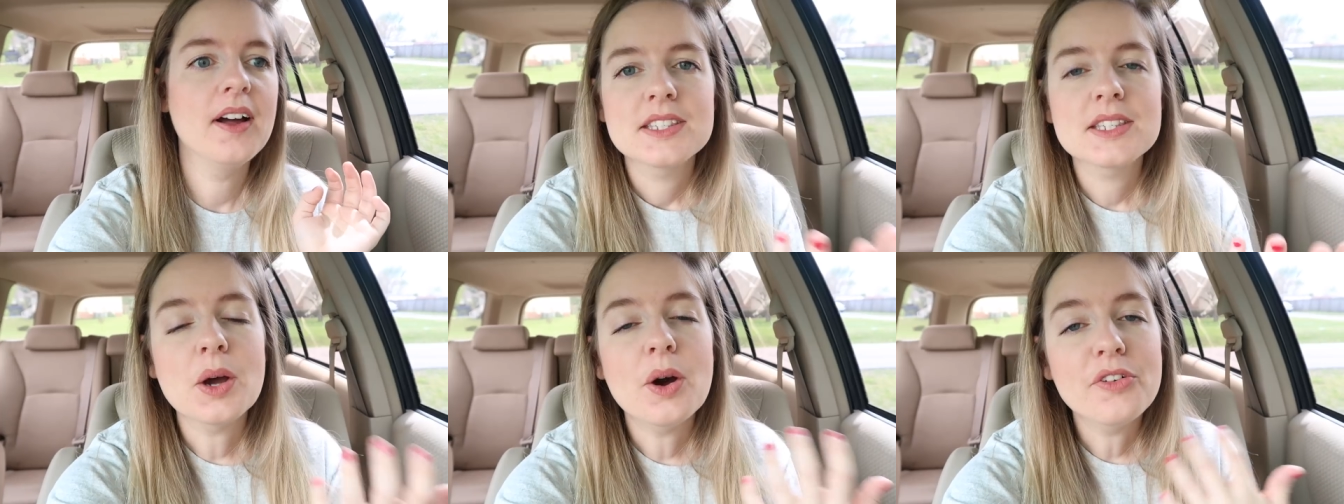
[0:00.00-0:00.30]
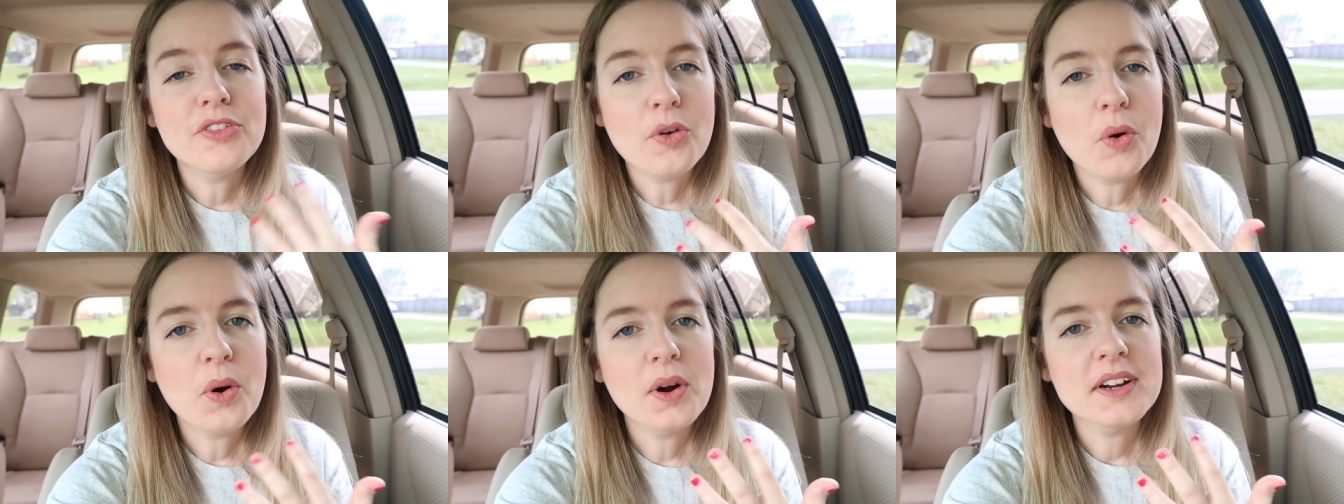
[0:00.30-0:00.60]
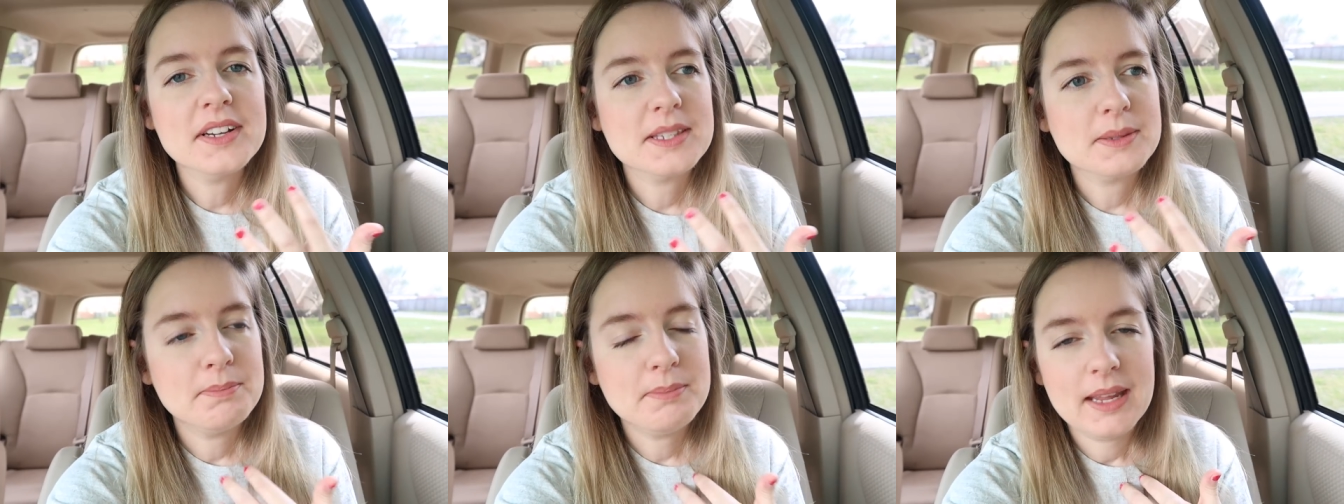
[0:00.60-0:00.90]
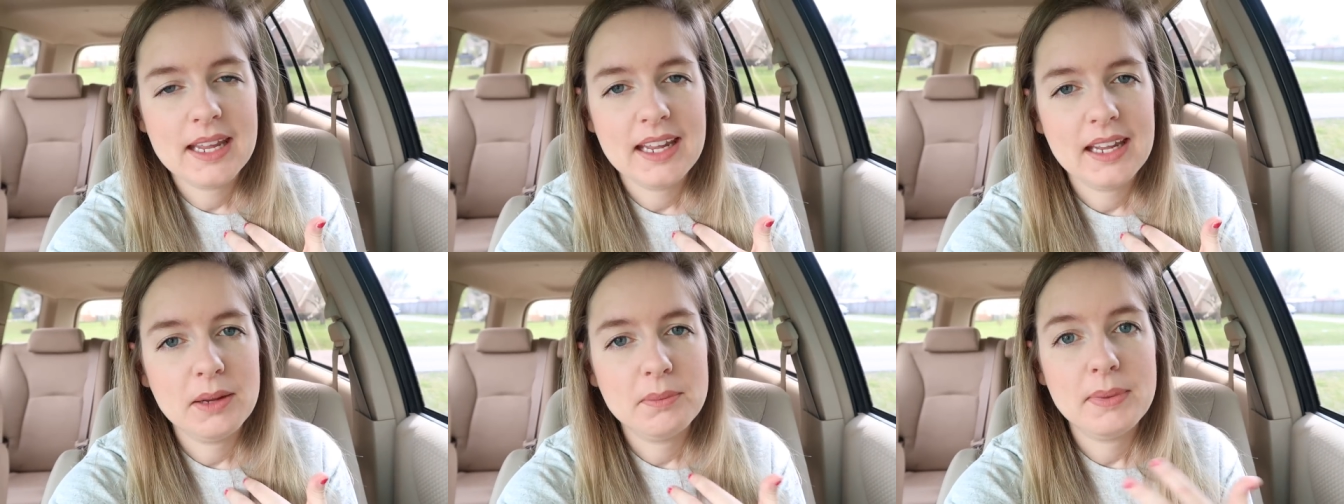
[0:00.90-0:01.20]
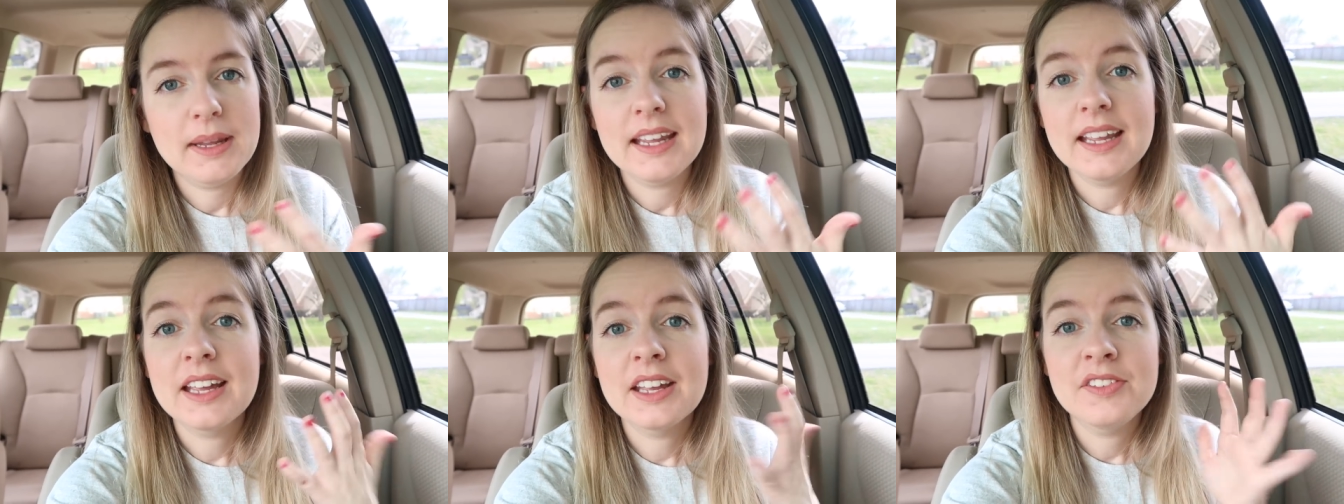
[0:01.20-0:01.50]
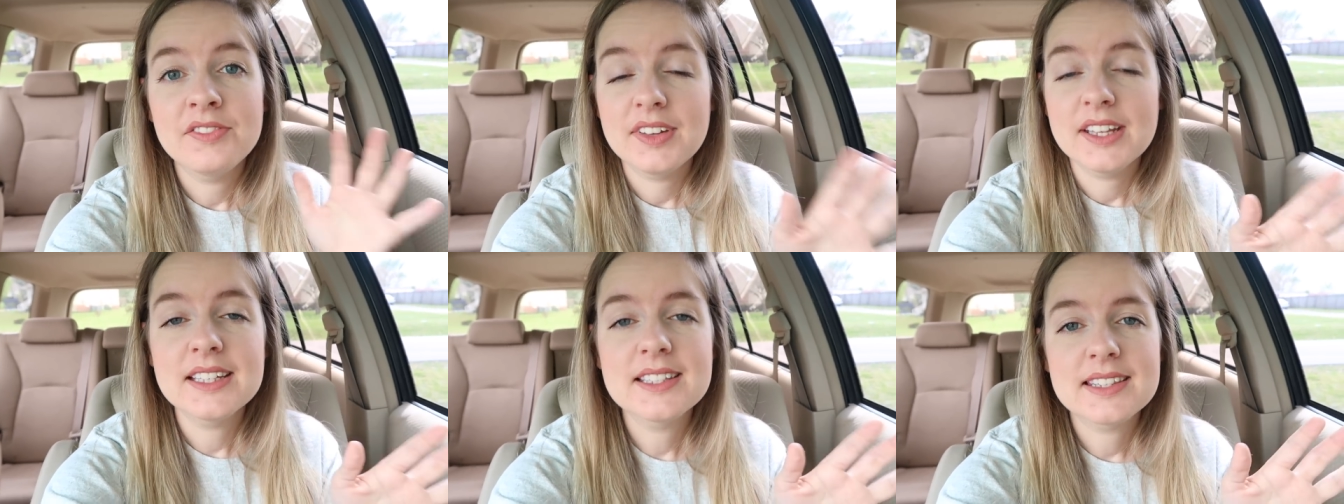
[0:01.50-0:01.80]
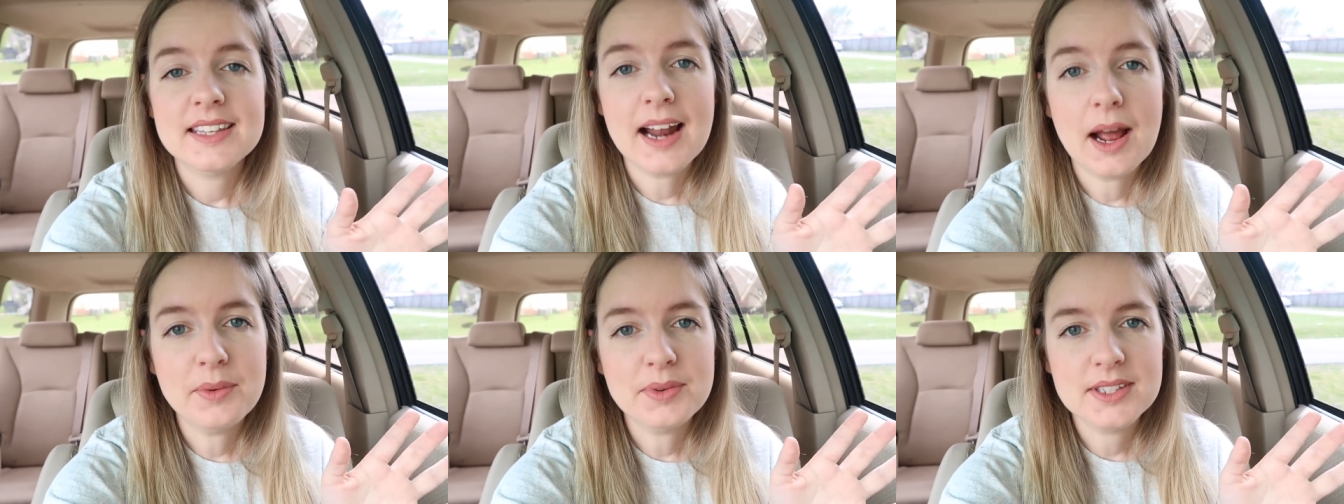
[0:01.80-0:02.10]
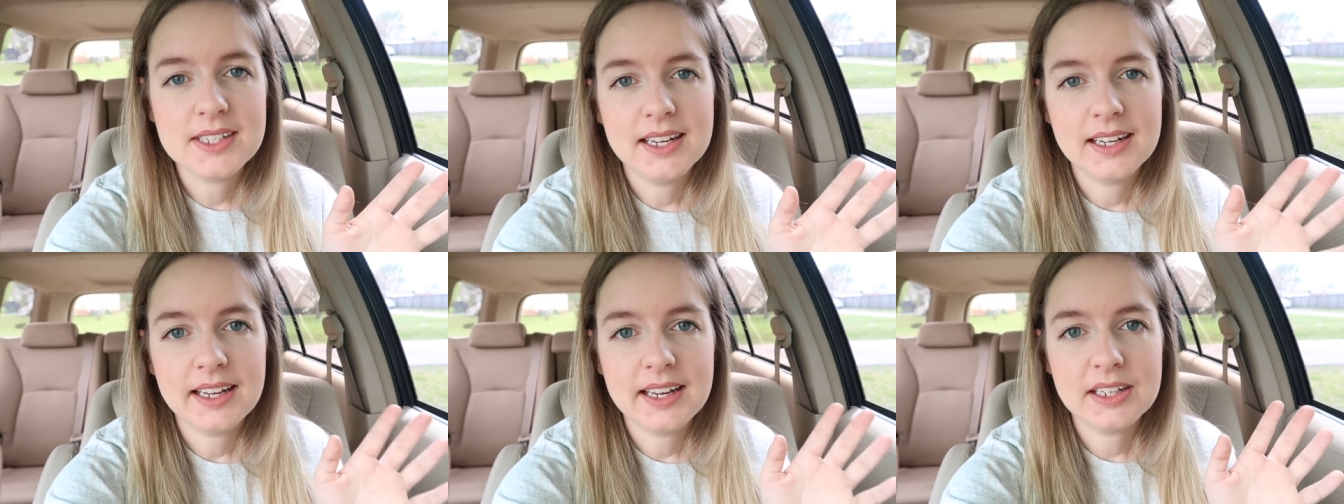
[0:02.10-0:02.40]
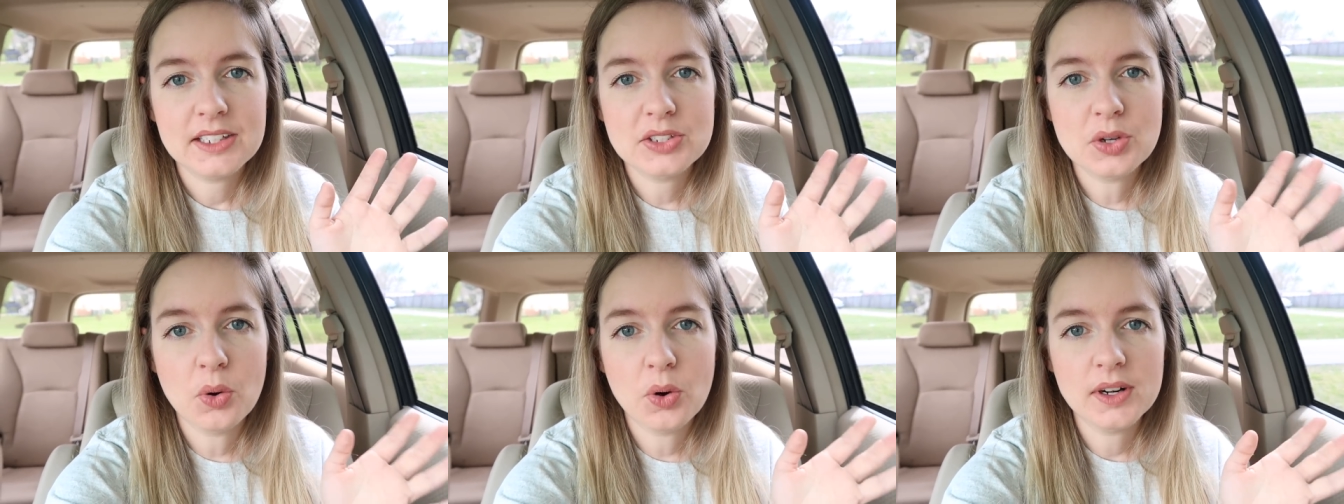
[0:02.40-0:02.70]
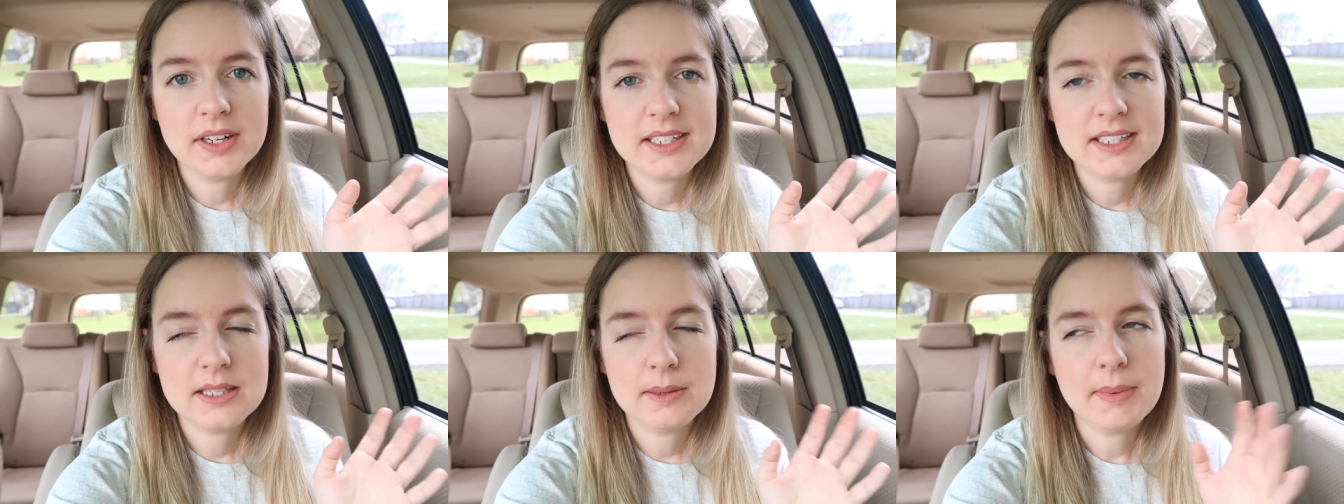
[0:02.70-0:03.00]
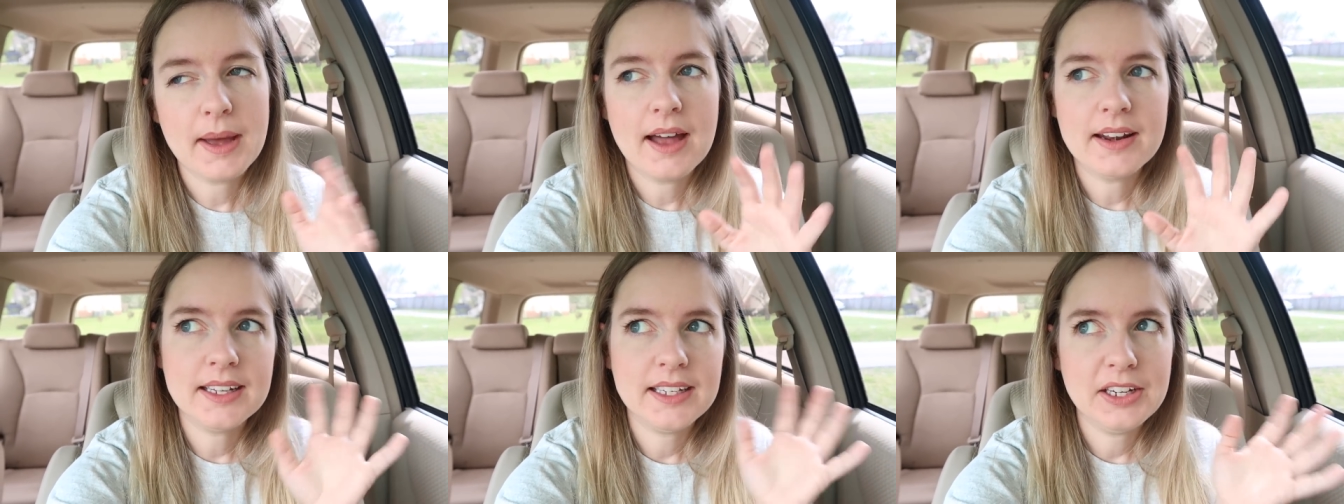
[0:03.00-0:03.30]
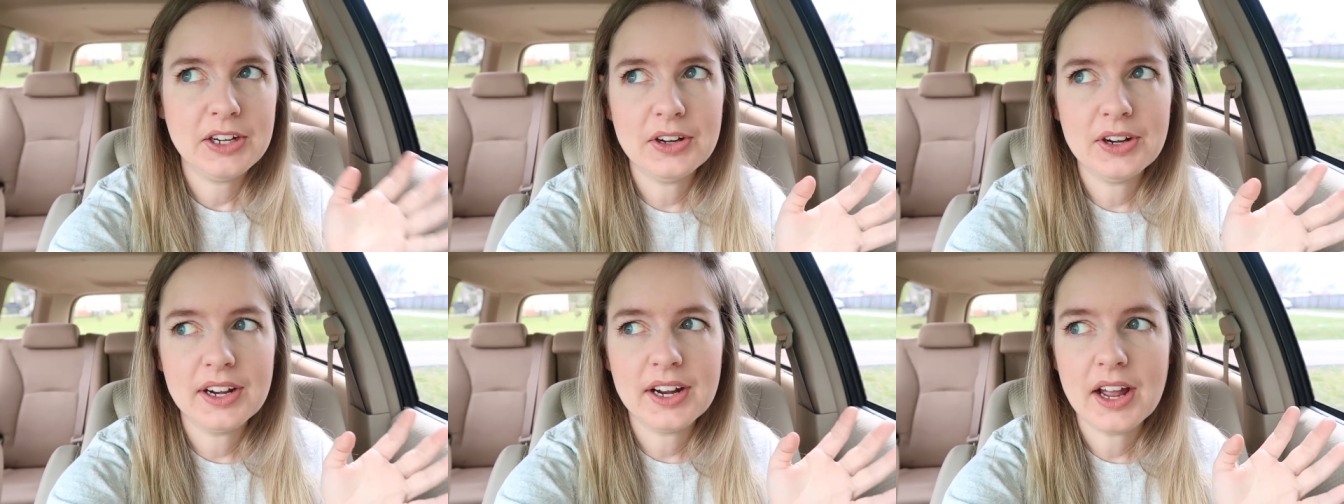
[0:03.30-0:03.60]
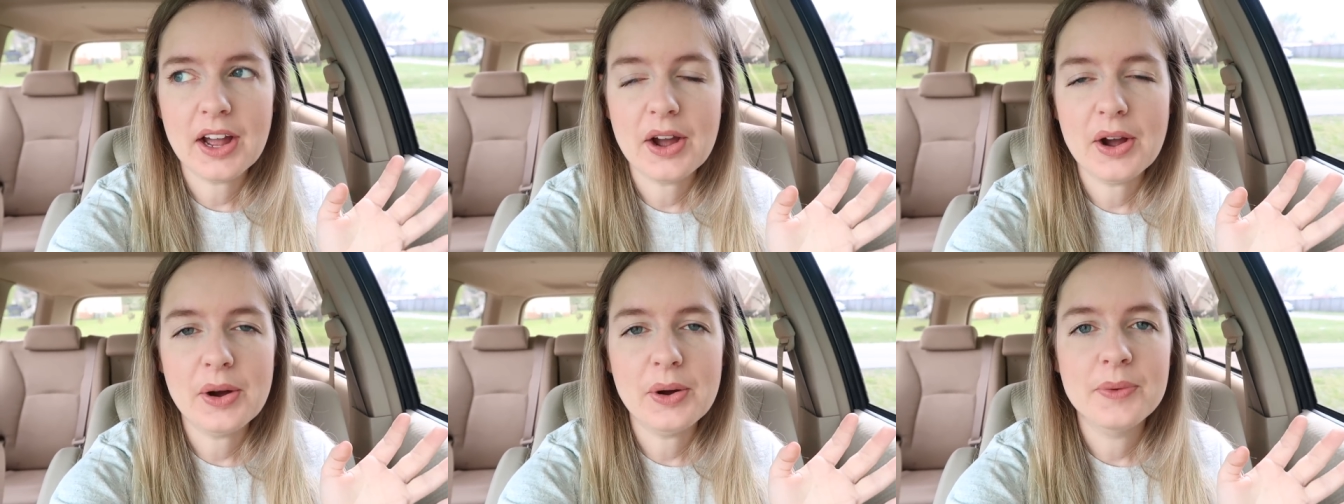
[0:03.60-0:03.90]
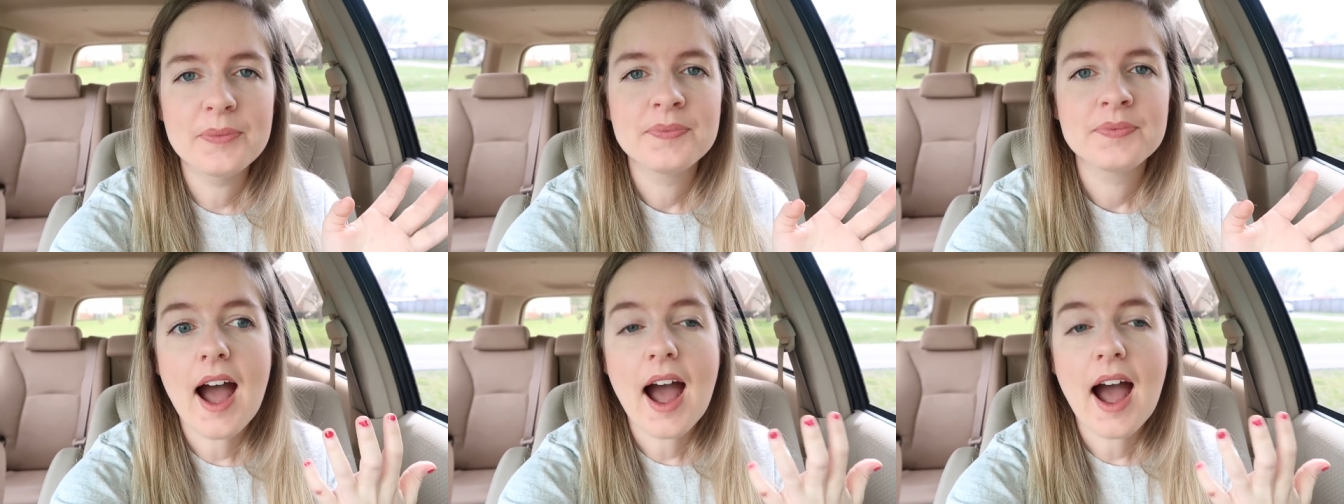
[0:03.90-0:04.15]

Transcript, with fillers: So of course, me being convinced that I was going to get a tortoise about a year ago,